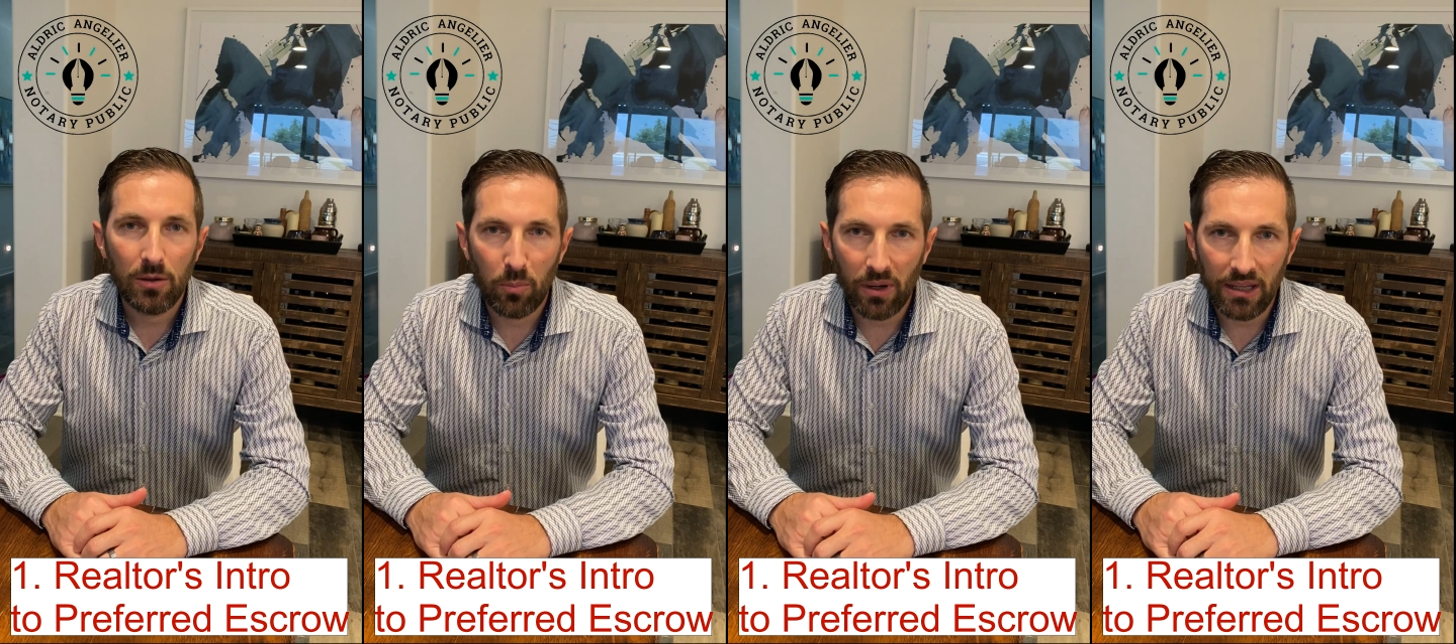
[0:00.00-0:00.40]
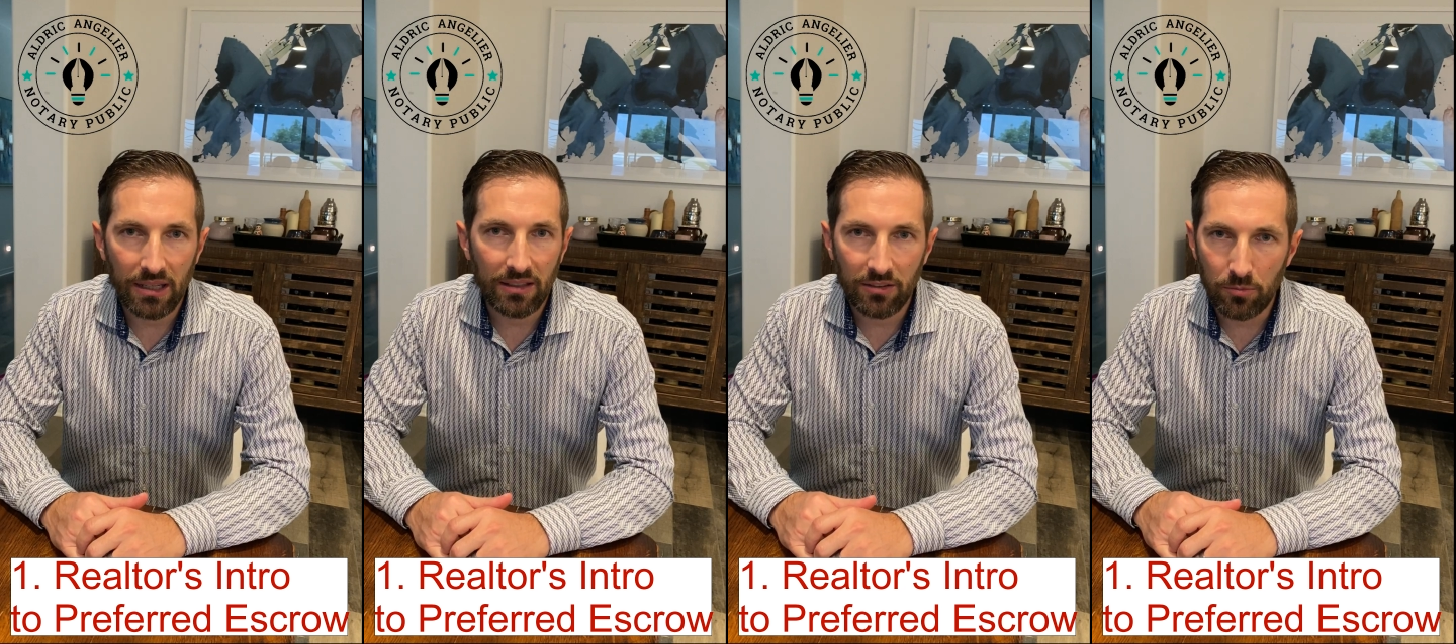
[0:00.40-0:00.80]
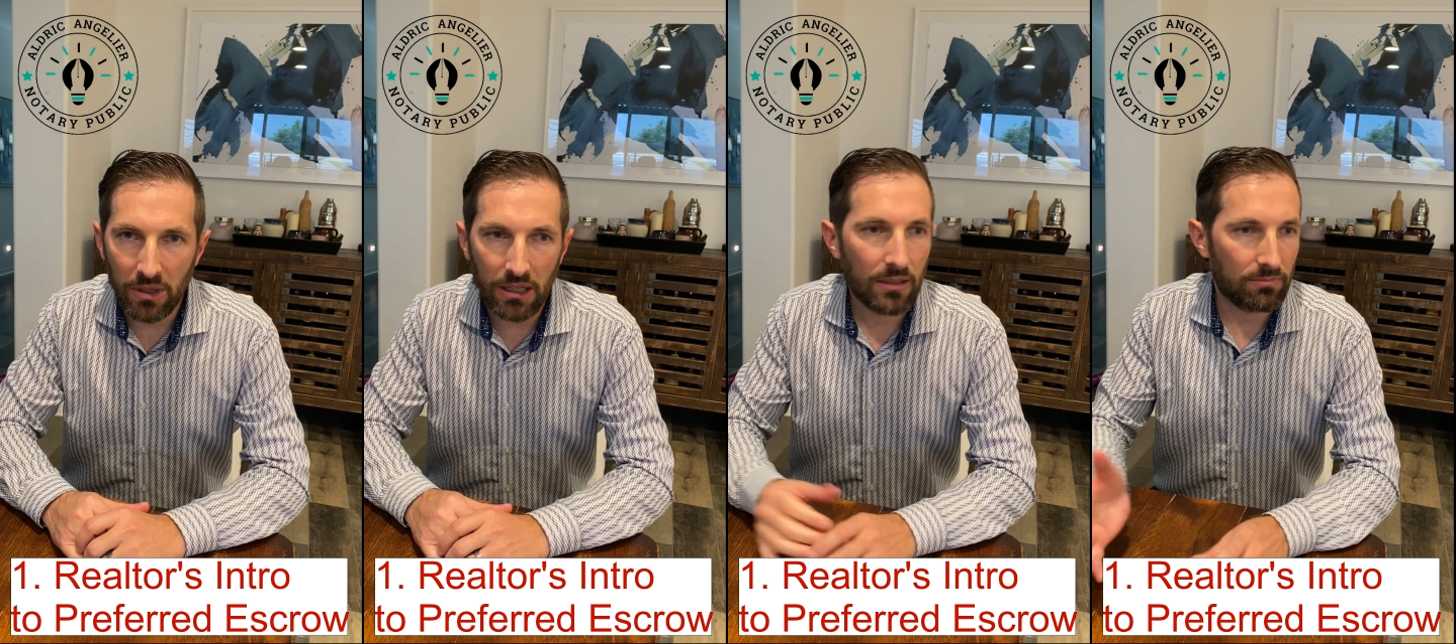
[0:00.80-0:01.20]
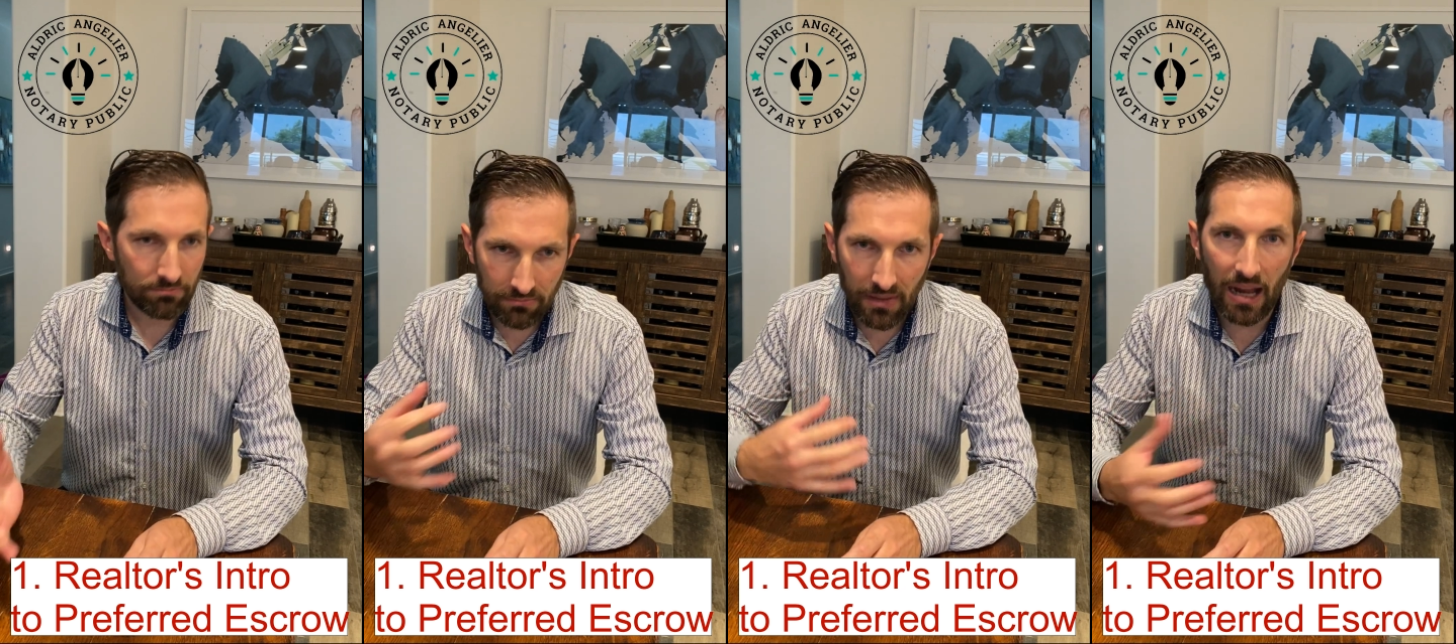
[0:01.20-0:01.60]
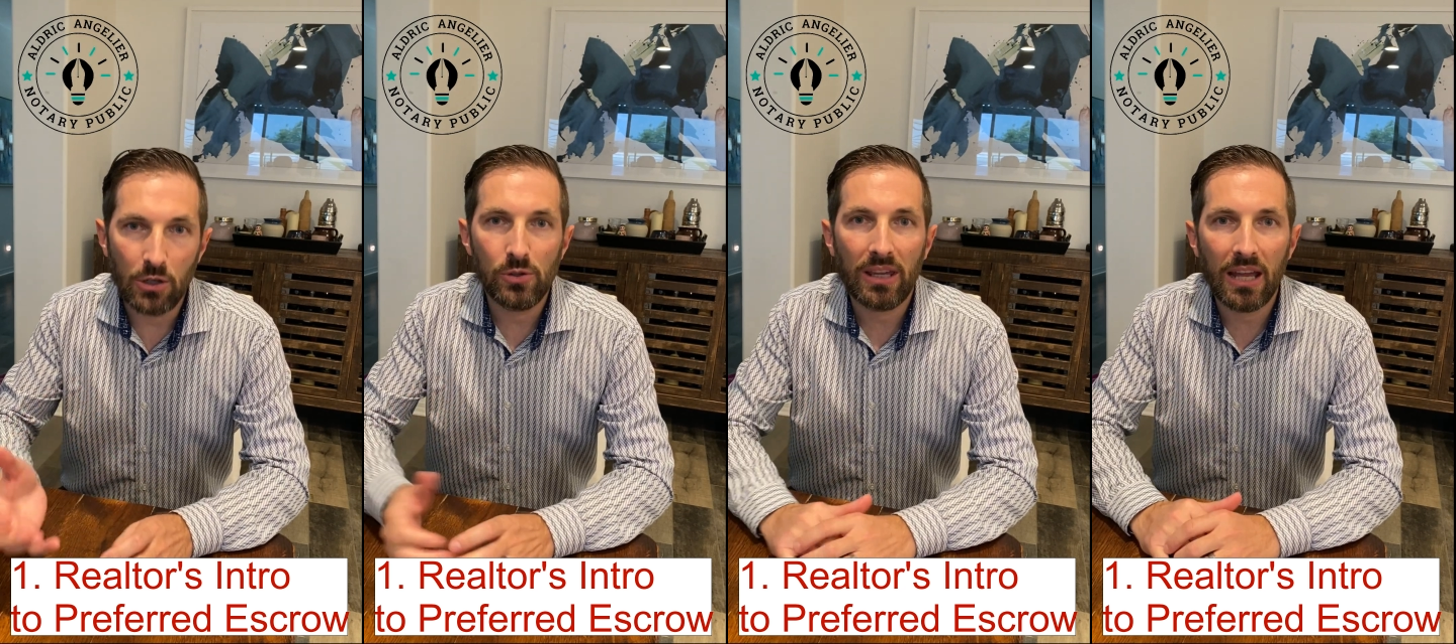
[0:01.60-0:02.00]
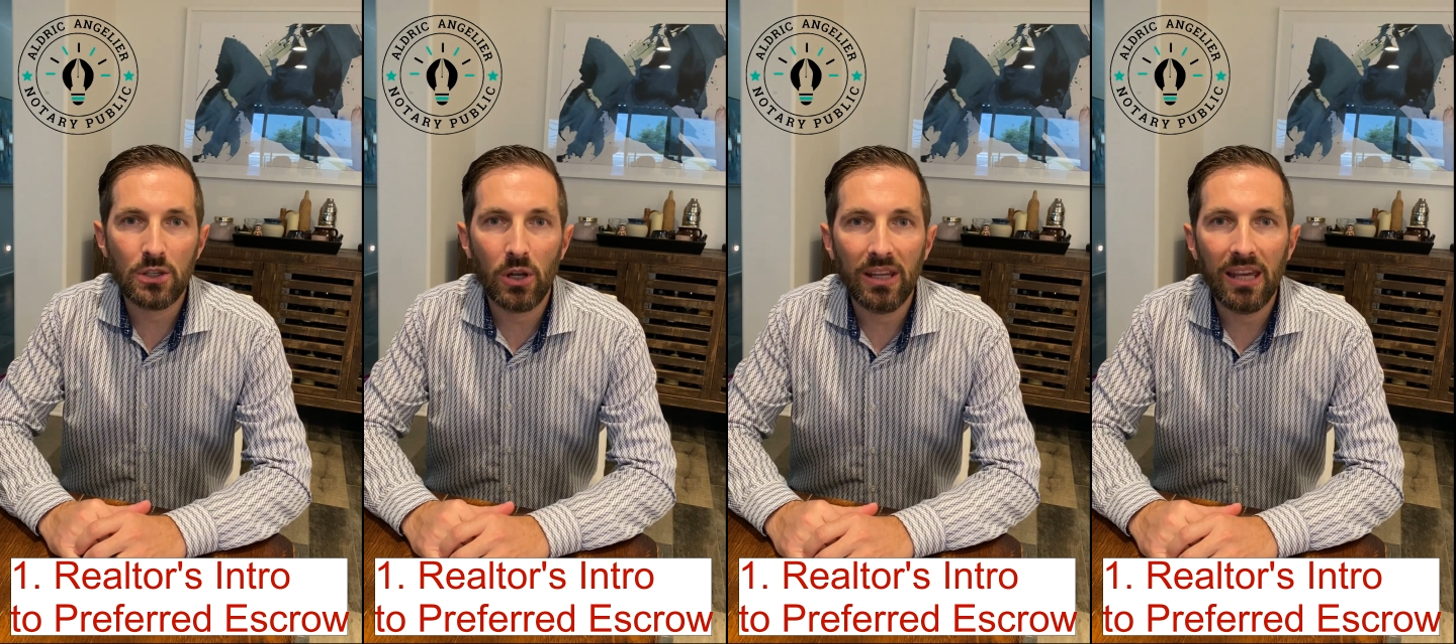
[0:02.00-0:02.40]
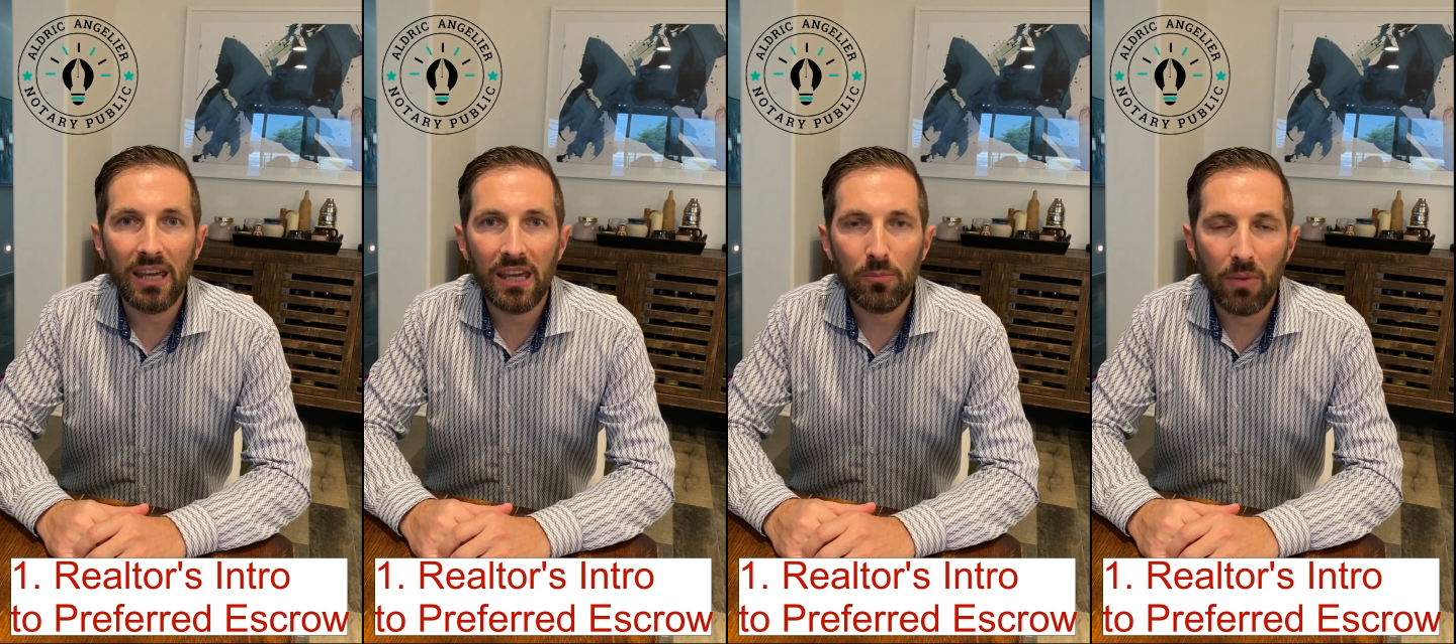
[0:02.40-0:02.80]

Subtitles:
please meet Aldric and Juliet,